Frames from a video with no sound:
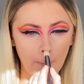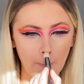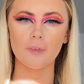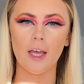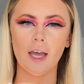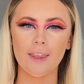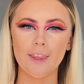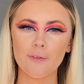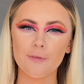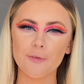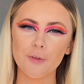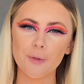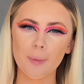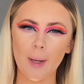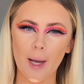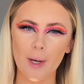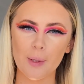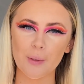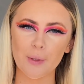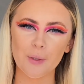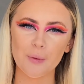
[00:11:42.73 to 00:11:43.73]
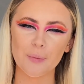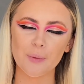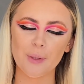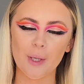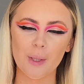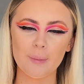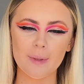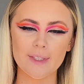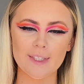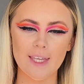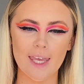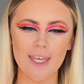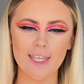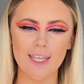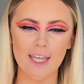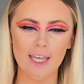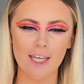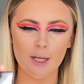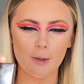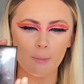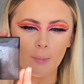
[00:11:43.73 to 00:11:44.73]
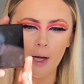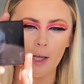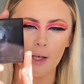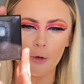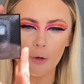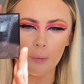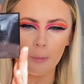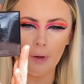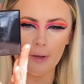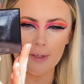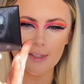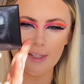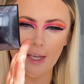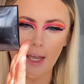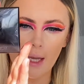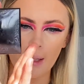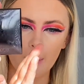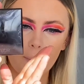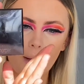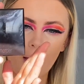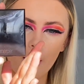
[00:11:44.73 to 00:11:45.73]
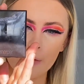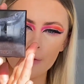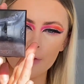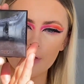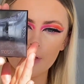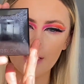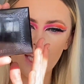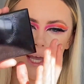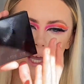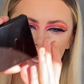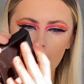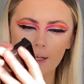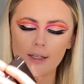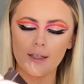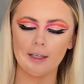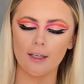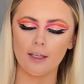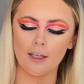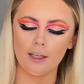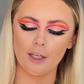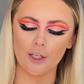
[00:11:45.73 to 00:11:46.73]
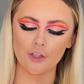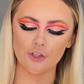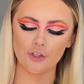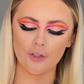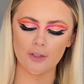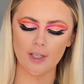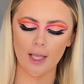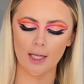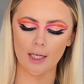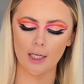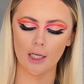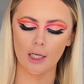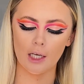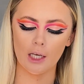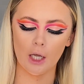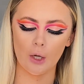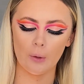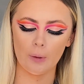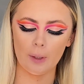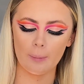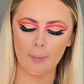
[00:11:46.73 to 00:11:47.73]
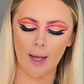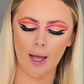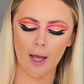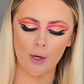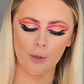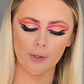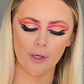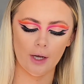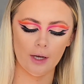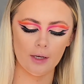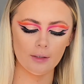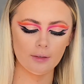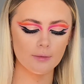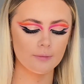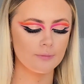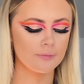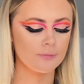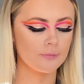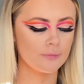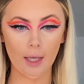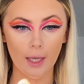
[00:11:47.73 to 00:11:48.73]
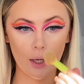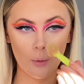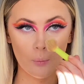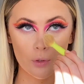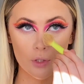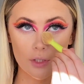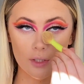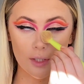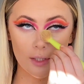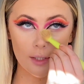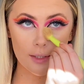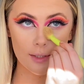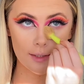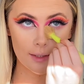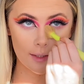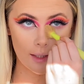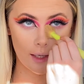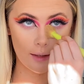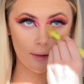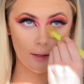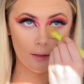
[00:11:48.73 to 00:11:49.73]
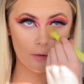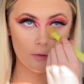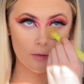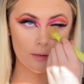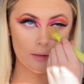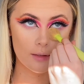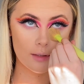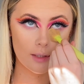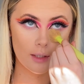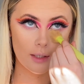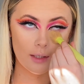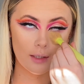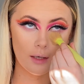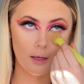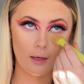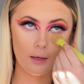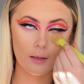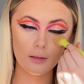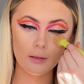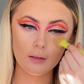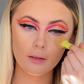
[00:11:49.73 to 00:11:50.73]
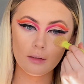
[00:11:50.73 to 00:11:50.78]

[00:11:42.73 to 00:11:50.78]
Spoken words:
And then for powder, we're going to be taking my Laura Mercier powder again, just that glowy powder. And we're just going to set that concealer.